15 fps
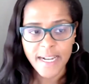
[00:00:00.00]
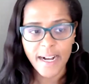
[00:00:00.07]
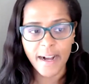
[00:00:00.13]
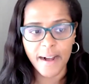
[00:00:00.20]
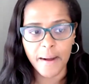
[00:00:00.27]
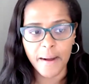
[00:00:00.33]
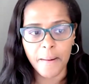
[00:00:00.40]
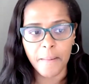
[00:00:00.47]

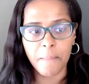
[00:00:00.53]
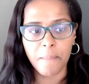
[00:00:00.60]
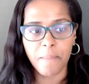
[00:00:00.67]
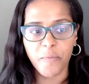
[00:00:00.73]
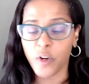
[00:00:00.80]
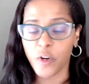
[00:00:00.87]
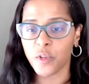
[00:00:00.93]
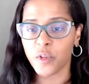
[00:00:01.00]

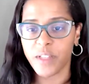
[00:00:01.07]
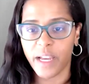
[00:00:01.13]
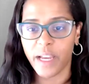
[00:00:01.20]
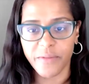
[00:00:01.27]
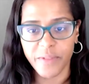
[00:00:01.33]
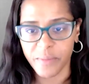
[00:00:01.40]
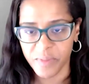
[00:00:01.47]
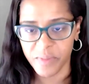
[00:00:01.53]
Um, virtual
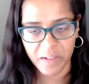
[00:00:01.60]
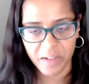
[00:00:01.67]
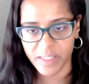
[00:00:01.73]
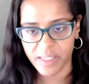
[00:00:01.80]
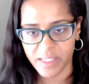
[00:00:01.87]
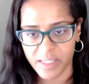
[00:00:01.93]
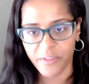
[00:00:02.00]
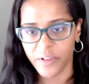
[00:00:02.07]
data rooms, that
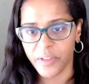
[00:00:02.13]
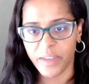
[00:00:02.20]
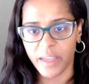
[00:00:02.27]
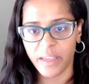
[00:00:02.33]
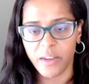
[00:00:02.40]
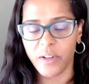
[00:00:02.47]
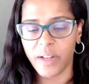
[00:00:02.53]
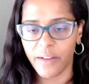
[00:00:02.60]
was never a
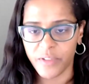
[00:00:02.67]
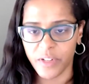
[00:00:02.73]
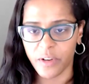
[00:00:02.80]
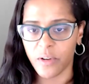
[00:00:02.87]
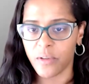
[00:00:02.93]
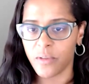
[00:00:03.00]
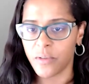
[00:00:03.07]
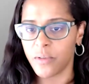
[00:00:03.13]
thing. You'd have to
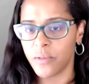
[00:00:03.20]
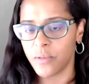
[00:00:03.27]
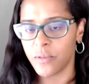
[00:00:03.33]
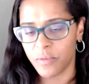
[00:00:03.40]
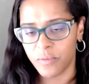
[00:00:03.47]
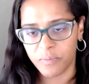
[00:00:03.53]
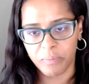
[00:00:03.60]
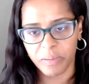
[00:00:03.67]

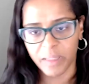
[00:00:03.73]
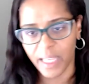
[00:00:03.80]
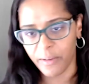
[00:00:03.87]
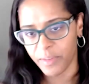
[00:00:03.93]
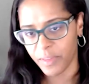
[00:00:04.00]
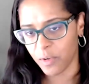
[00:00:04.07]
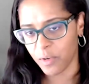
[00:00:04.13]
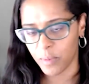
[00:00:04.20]
go play
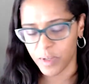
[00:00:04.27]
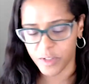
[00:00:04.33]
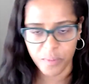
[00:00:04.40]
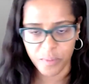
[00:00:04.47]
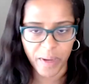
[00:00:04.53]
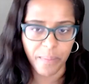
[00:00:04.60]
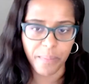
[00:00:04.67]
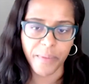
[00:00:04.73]
with a whole bunch
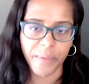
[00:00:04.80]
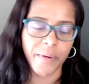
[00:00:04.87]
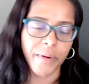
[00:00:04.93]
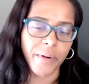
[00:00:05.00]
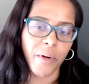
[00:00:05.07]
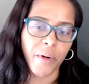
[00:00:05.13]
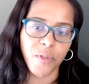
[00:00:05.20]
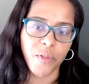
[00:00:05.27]
of
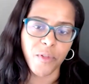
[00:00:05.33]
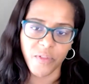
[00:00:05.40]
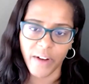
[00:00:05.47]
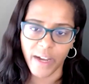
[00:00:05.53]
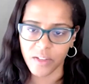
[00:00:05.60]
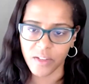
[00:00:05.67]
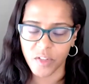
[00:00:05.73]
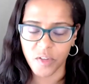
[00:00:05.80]
paper, go through
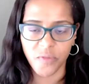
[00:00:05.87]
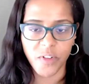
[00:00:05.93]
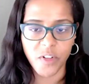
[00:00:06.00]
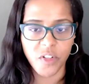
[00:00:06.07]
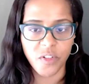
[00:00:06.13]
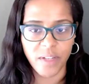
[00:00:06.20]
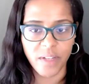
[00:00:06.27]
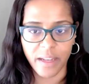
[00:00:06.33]
files. So
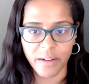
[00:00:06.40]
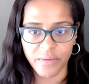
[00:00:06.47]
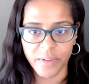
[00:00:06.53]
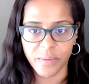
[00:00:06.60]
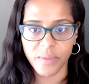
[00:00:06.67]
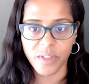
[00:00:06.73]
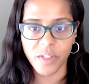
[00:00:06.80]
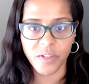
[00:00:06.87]
virtual data
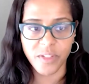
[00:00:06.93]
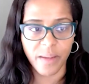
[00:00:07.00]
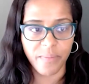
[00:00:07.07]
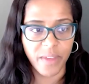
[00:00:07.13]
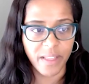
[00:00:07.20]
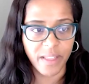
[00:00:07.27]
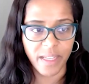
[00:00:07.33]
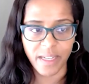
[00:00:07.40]
rooms are
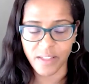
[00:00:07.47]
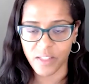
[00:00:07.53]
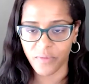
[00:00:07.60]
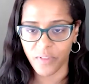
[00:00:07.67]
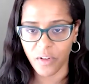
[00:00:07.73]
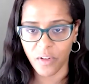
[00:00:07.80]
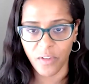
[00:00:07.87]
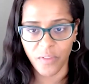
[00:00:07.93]
something that has
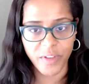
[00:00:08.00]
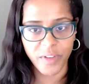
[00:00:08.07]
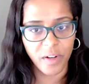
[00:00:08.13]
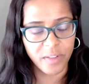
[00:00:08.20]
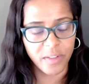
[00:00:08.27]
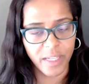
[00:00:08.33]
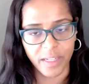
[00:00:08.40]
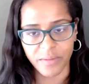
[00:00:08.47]
evolved.
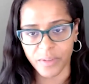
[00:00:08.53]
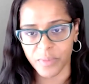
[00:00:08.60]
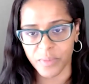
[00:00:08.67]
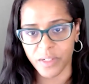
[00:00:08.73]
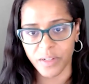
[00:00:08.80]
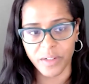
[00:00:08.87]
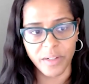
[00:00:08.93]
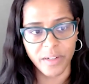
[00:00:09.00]
All data
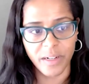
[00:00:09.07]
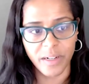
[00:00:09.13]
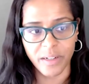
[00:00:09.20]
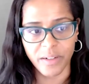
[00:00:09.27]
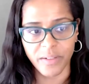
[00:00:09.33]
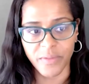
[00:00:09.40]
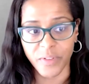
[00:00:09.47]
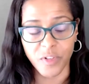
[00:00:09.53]
rooms are,
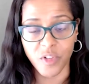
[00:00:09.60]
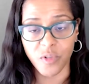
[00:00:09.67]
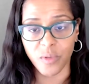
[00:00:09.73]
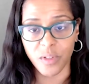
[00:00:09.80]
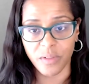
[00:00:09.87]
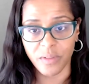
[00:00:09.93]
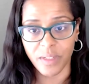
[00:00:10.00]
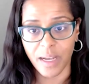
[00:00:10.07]
are
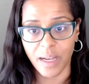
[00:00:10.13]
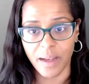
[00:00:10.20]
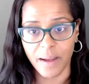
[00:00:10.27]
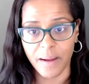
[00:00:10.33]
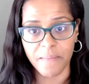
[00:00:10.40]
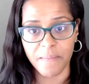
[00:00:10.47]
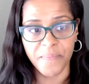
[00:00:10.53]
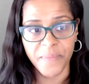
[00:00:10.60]
virtual.
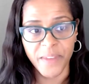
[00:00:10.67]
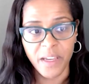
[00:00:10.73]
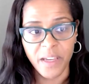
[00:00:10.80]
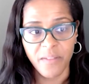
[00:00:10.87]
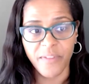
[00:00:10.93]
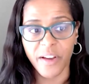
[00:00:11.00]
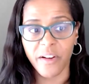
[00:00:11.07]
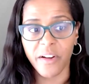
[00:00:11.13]
Um,
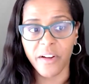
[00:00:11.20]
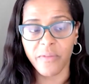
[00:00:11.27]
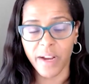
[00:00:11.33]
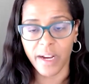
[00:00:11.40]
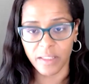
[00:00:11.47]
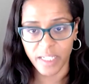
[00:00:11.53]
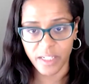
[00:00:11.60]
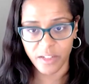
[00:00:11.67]
very
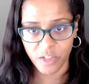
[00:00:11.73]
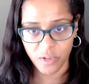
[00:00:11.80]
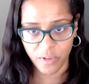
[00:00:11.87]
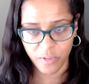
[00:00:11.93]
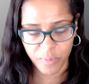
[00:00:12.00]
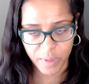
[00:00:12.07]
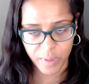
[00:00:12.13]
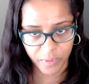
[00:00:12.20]
rarely do you
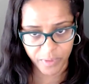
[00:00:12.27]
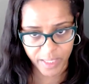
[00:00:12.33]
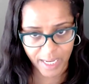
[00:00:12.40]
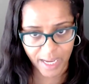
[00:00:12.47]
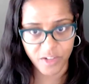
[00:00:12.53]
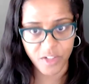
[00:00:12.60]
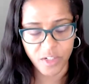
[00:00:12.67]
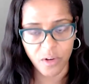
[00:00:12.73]
have people that
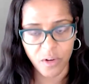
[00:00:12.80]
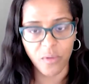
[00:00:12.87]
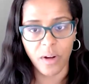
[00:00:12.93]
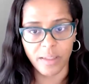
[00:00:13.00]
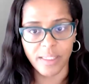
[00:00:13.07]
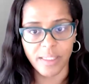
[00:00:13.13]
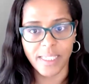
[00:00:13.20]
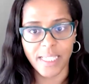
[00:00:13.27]
actually go
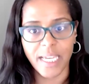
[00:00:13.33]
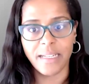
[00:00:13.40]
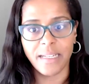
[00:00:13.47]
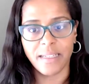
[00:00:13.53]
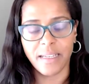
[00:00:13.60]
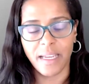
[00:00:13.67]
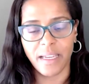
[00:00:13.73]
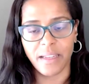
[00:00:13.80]
on
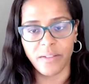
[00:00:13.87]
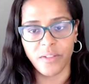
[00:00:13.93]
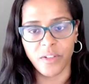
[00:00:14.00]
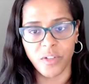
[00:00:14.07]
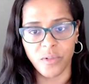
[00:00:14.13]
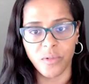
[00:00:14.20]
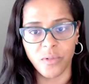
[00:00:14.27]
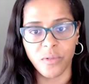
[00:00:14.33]
site and
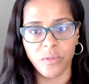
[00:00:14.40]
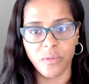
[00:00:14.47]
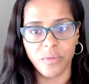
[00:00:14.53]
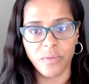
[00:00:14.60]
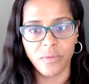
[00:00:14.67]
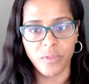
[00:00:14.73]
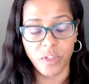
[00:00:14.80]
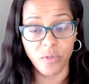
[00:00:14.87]

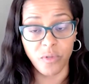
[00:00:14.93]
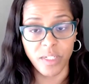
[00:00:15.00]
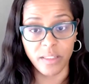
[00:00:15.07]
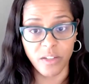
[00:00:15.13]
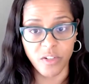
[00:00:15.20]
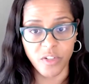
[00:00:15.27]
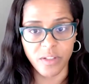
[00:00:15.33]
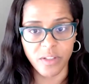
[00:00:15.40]
do due
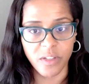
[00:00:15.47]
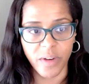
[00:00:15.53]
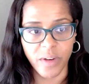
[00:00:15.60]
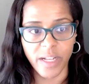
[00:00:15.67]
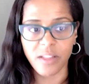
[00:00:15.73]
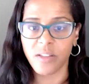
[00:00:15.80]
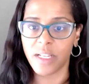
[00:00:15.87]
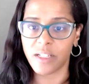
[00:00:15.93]
diligence,
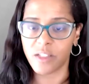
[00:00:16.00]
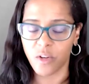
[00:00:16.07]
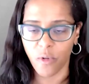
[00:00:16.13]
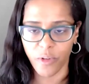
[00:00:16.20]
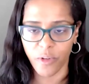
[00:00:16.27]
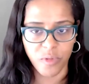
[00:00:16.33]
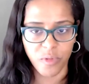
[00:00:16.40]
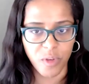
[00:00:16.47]
right? So that's
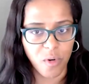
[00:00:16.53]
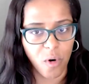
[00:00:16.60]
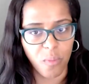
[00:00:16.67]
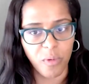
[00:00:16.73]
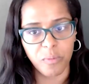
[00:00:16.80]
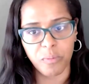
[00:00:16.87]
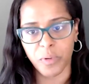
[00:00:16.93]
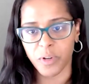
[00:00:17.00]
going through the
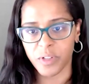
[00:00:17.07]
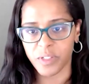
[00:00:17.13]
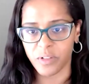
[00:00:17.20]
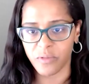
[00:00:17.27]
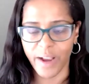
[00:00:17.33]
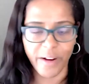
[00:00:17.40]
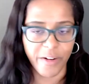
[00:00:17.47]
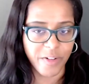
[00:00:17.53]
corporate books
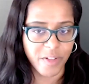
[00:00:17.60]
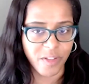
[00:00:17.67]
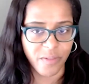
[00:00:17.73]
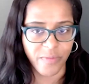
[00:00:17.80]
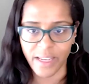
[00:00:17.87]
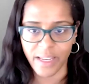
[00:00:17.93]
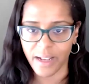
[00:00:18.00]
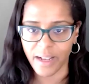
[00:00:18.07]
and records
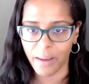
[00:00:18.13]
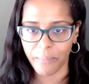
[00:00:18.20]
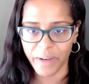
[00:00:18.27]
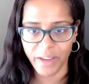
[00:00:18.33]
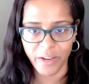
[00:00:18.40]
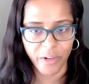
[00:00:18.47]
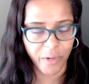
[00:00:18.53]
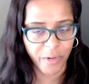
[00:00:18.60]
of any
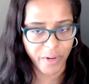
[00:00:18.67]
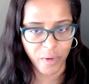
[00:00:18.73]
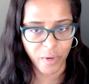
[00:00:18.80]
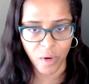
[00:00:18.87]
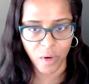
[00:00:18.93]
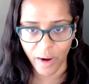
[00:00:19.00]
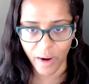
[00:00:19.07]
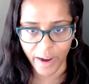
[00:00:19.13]
company you're going to
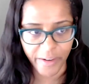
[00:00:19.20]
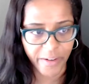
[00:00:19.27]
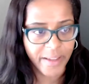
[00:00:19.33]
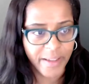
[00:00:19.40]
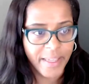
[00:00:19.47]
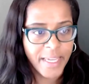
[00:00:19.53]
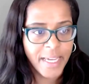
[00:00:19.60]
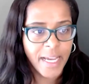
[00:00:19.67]

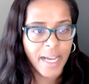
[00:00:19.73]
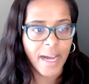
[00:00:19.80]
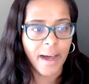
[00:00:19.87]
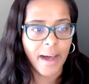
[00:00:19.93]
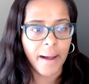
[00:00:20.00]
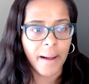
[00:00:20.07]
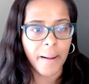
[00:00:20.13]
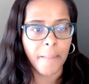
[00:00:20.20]
acquire.
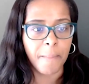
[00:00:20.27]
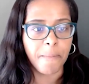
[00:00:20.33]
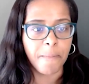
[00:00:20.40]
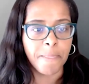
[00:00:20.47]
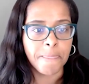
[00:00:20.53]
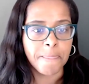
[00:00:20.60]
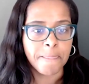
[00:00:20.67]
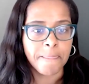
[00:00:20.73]

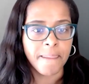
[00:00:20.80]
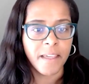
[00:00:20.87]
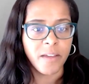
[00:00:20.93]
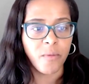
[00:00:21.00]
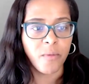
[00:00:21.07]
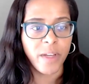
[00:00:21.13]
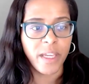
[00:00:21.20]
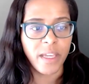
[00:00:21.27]
Um,
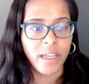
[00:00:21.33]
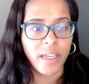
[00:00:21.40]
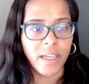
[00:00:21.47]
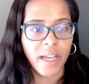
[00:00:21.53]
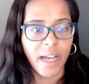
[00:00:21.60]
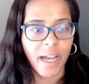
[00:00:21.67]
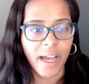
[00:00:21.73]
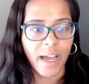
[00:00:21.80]

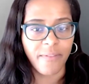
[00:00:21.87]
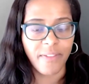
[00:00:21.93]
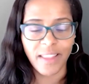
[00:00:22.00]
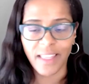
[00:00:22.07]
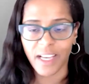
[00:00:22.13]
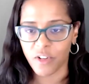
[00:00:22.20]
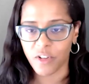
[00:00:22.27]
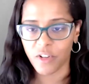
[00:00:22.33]
we have
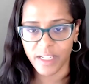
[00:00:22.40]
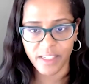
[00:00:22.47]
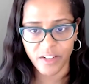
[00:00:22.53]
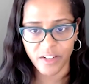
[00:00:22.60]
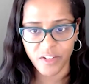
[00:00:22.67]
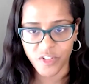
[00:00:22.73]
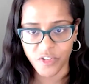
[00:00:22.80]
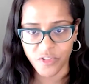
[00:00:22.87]
electronic
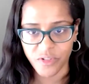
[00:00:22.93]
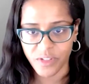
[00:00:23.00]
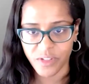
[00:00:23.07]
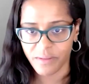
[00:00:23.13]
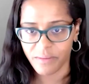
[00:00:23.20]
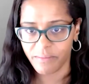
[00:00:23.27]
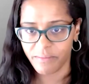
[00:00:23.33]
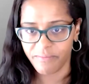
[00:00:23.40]

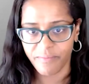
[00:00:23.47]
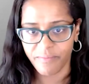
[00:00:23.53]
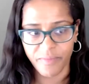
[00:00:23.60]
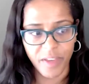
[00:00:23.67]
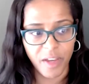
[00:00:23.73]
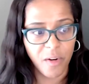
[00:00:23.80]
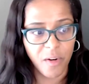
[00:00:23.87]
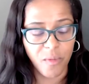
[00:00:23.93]
signatures.
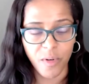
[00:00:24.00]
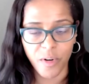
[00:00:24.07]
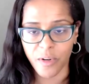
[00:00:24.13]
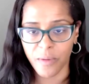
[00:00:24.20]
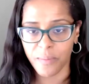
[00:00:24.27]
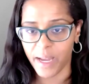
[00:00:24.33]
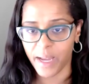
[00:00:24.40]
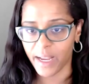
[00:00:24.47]
There
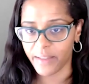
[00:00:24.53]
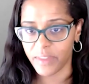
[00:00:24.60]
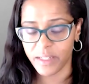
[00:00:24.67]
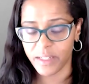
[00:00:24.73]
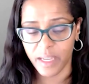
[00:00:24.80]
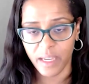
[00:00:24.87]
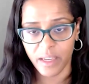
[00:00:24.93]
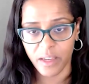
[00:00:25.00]
were back in the
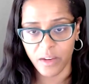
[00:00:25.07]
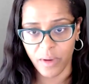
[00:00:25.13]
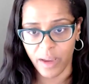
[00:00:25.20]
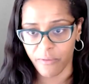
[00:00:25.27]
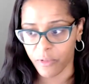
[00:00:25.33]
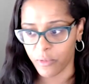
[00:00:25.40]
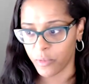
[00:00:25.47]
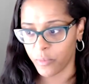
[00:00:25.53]
day, you
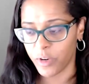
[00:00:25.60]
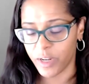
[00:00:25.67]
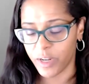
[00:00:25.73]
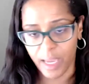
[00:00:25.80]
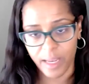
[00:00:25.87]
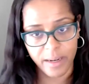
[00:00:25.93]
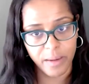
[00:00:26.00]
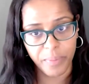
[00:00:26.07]
everyone would
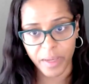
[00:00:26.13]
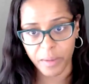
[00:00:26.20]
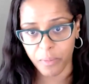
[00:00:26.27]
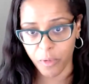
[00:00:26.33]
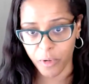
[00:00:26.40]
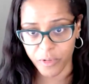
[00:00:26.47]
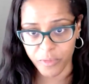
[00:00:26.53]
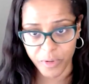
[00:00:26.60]
get in a big
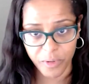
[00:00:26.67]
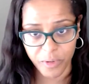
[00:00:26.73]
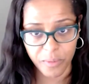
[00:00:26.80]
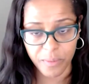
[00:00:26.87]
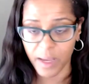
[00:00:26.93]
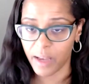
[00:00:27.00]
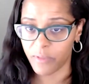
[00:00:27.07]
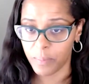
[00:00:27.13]

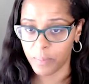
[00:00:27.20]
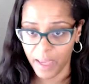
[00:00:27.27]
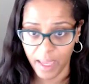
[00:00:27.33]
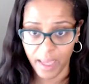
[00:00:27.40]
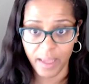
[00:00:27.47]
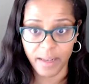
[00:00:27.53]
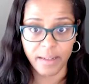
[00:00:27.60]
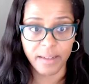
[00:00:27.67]
boardroom, have a
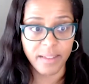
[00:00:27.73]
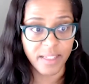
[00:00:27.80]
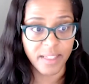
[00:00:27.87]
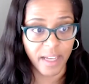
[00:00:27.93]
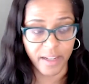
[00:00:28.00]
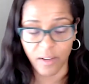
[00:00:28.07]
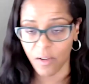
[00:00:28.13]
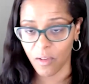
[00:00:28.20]
pen,
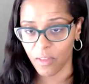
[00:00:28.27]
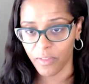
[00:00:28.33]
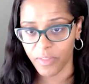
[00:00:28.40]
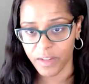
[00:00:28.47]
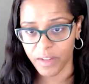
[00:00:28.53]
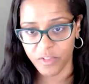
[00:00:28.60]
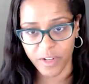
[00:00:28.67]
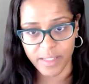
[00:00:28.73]
sign all
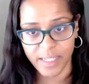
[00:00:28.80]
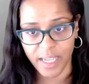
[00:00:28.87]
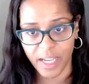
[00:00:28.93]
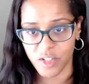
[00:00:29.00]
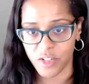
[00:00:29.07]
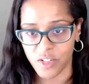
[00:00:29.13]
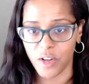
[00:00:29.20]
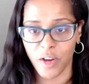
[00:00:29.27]
of the
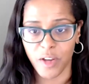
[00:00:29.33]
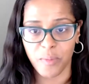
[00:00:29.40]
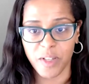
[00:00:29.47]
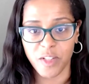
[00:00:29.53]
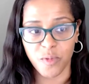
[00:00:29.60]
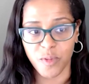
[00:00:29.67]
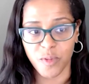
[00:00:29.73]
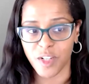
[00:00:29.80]
transaction
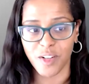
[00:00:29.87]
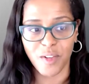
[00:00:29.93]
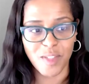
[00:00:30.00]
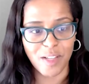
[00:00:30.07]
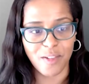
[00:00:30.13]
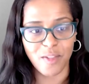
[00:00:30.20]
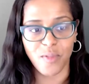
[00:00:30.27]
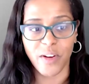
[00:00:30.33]
documents, which I know
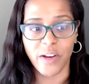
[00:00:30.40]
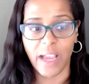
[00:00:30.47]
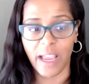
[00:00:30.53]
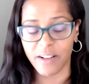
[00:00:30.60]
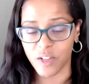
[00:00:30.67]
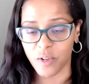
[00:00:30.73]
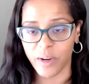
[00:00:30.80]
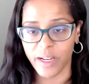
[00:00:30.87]
sounds very
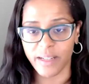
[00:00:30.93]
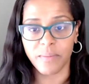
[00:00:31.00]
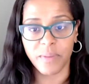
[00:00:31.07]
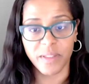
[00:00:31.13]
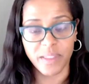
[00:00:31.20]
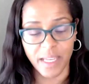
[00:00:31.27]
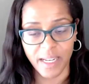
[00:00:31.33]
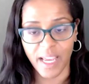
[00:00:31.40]
antiquated,
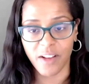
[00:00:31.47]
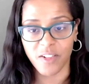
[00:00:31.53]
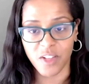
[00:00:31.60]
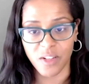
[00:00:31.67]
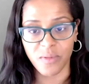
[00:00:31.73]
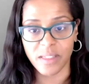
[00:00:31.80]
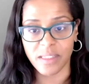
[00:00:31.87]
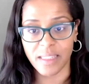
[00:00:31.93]
but that
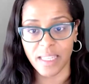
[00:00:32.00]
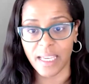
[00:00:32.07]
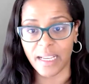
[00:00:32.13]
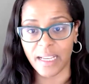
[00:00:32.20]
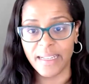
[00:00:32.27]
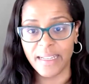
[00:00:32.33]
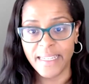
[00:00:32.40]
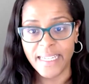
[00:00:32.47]
actually was a
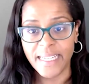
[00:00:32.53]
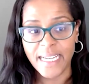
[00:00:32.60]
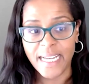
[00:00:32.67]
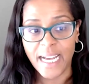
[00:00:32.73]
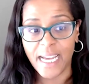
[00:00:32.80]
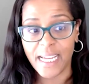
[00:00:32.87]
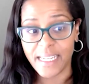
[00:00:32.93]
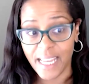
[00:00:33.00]
thing.
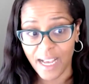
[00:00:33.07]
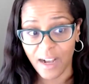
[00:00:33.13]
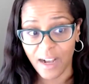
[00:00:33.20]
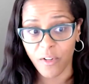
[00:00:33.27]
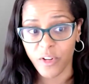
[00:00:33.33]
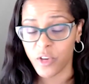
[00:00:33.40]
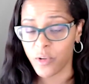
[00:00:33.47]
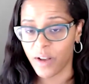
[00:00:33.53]
And
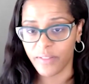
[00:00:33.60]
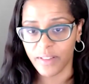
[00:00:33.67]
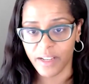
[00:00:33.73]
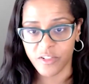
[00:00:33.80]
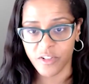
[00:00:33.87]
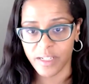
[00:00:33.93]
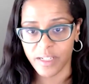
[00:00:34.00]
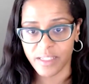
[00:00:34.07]
now you have
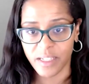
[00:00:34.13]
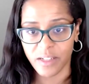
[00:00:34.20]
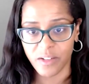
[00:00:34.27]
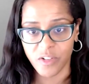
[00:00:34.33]
electronic